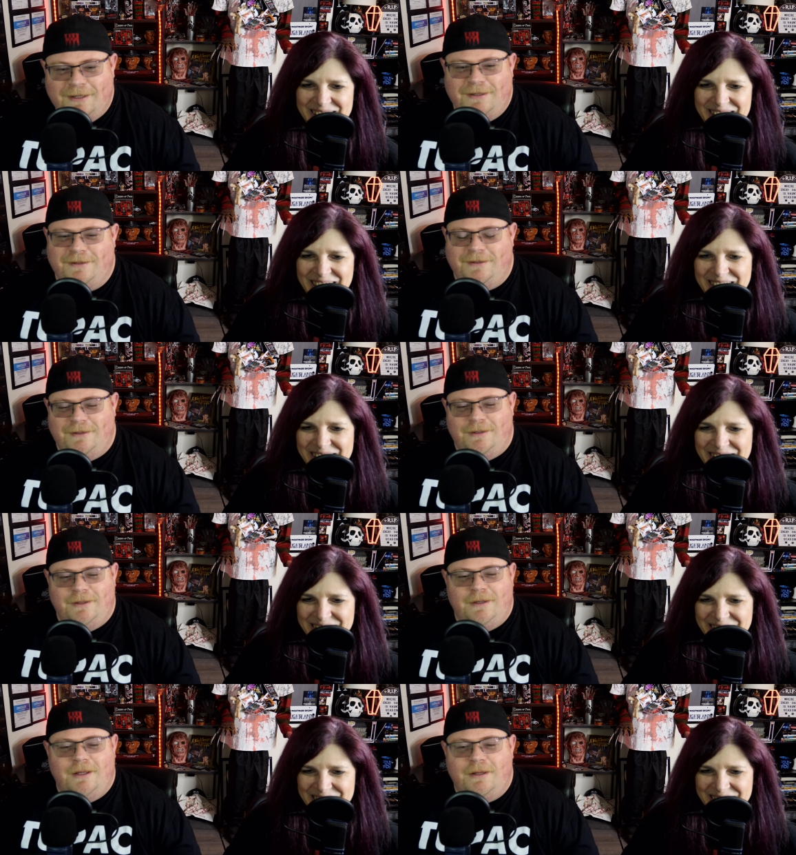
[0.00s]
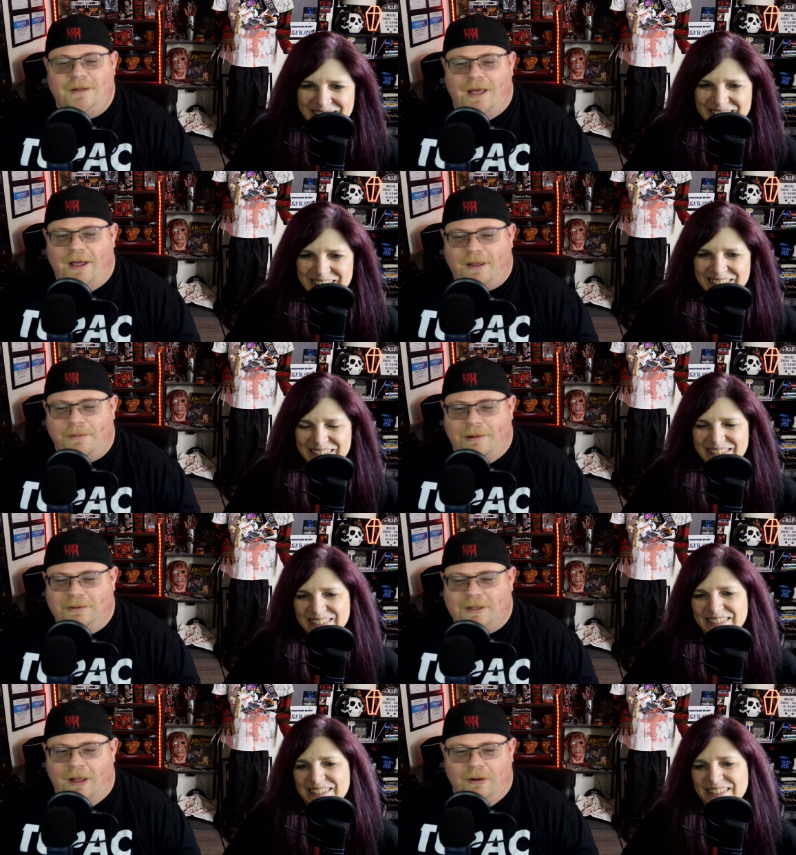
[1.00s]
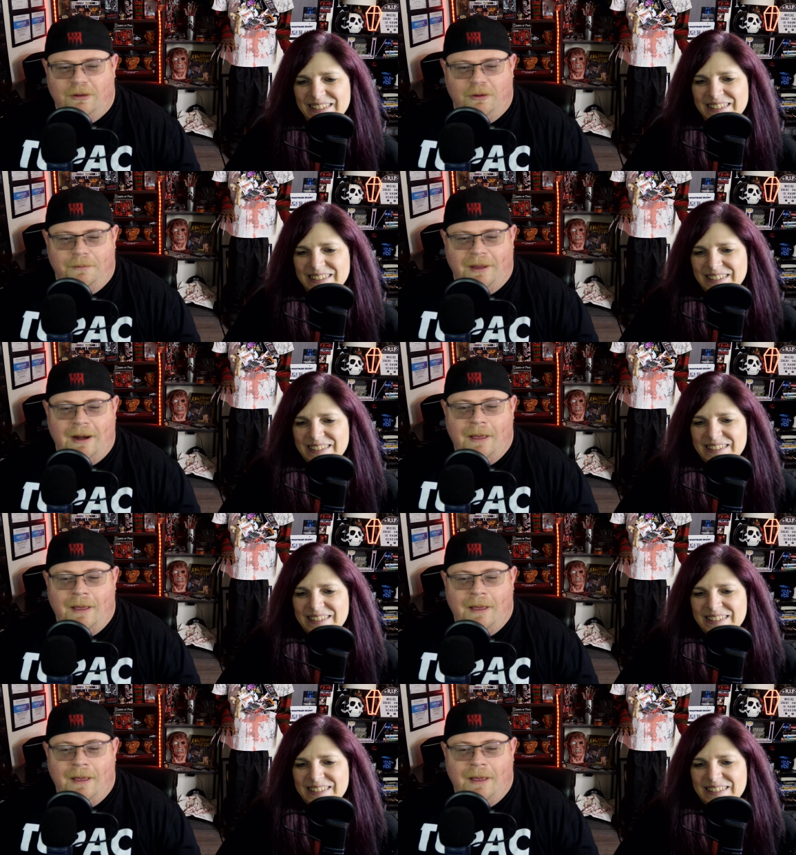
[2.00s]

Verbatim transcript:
Speaker 1: nah, I can play with the color a little bit.